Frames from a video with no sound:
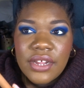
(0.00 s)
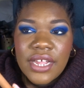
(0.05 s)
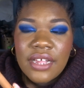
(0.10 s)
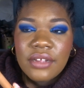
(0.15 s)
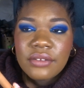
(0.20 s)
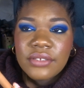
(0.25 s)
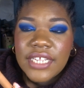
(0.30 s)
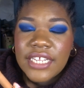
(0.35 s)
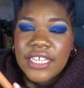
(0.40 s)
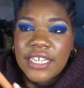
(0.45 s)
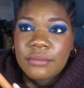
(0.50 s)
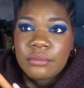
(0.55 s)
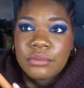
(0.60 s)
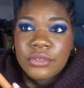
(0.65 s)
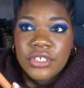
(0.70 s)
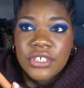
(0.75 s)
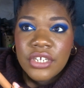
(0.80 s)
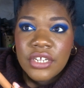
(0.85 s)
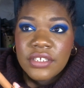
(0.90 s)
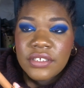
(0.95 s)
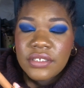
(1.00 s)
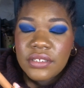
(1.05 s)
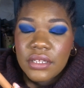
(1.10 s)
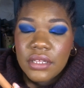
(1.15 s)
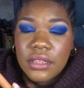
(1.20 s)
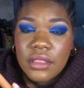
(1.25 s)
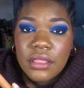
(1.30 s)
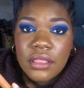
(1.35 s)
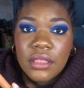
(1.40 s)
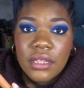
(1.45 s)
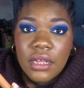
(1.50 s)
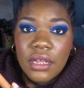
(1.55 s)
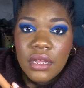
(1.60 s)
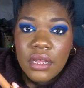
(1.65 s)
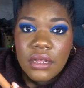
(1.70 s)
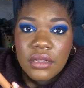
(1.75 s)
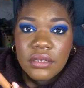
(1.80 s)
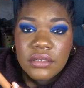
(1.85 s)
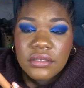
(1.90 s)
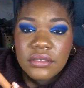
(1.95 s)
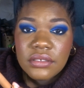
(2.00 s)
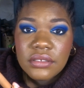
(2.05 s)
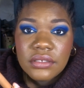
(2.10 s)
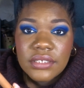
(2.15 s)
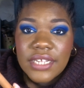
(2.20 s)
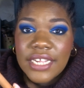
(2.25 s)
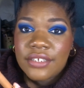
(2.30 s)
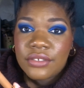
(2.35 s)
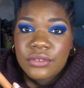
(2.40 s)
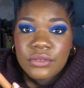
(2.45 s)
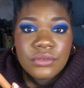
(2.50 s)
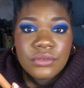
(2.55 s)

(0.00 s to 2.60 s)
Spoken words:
out, and I'm just not, I